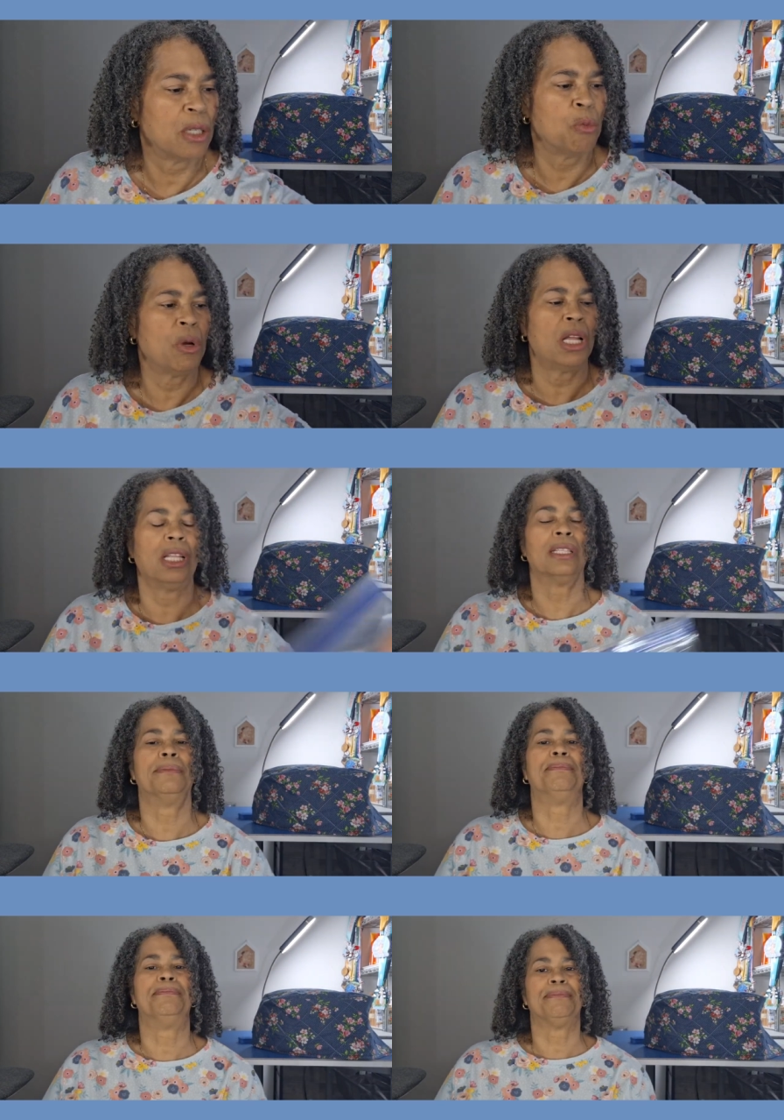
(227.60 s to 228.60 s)
Well,
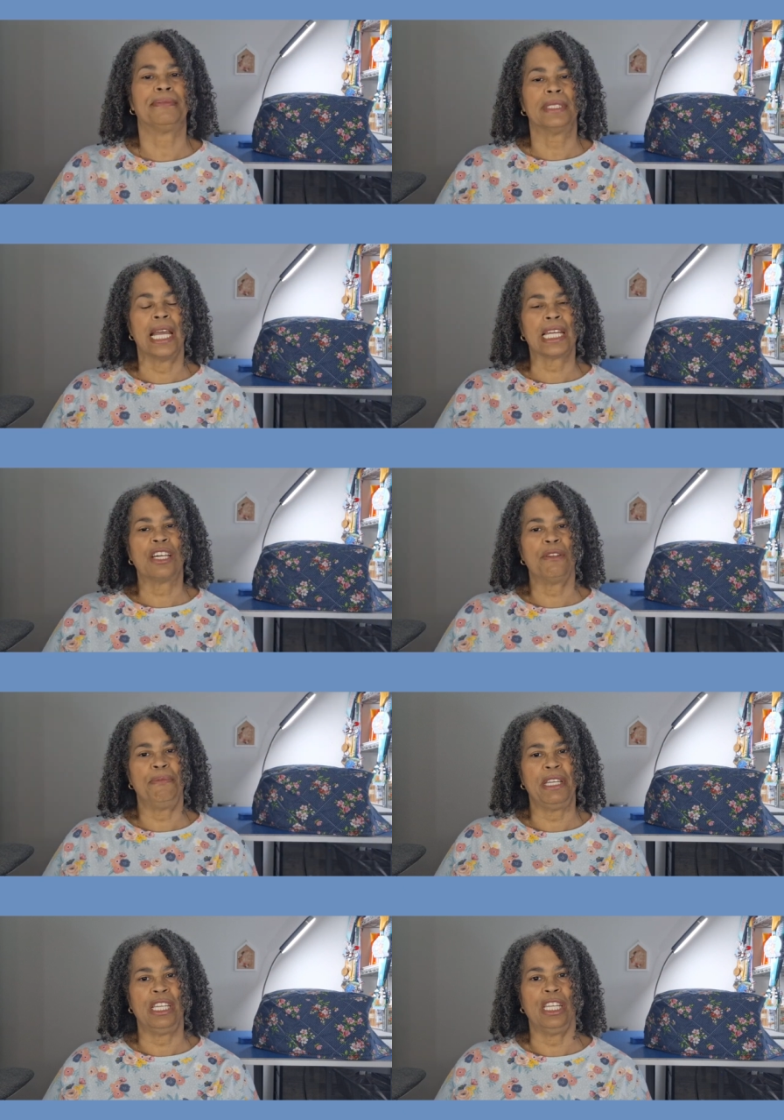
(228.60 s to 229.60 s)
it could
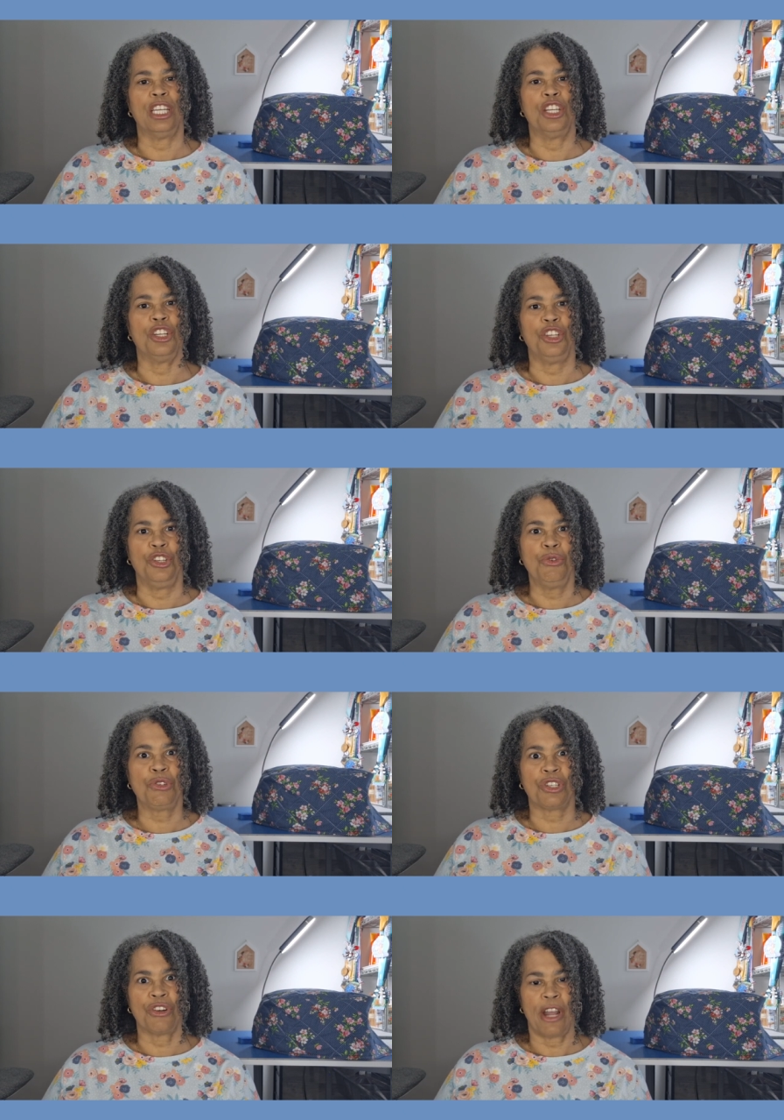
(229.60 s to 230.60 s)
be
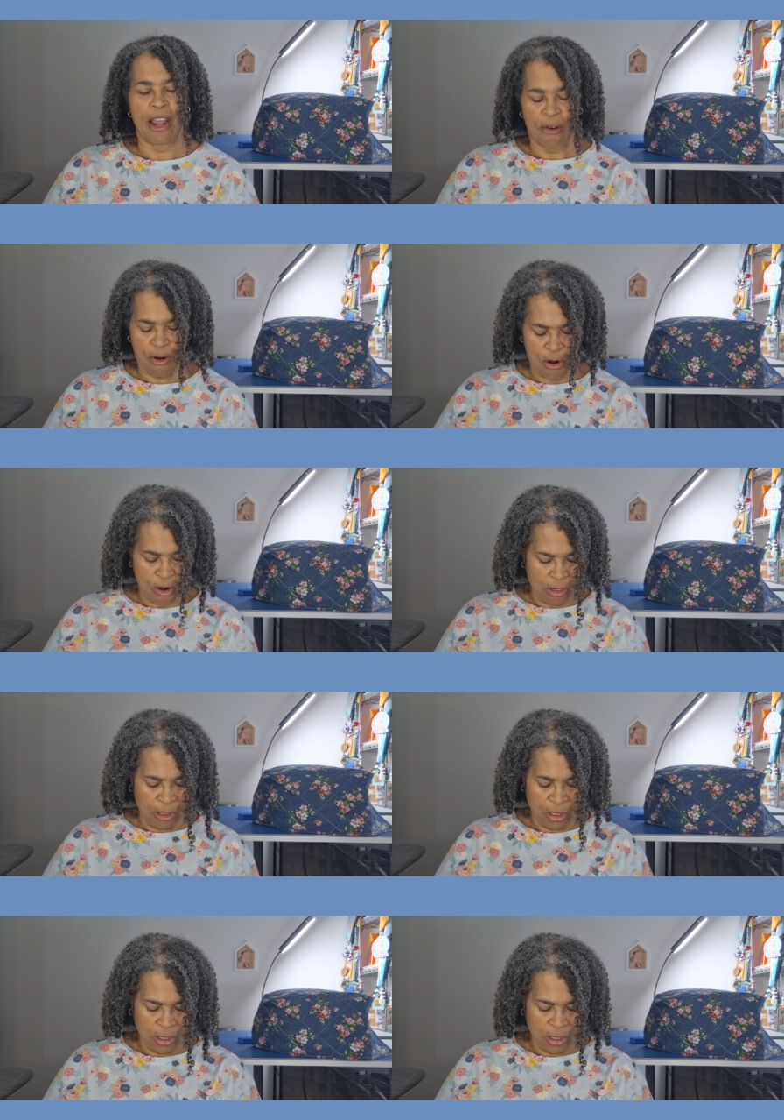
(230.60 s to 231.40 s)
user error.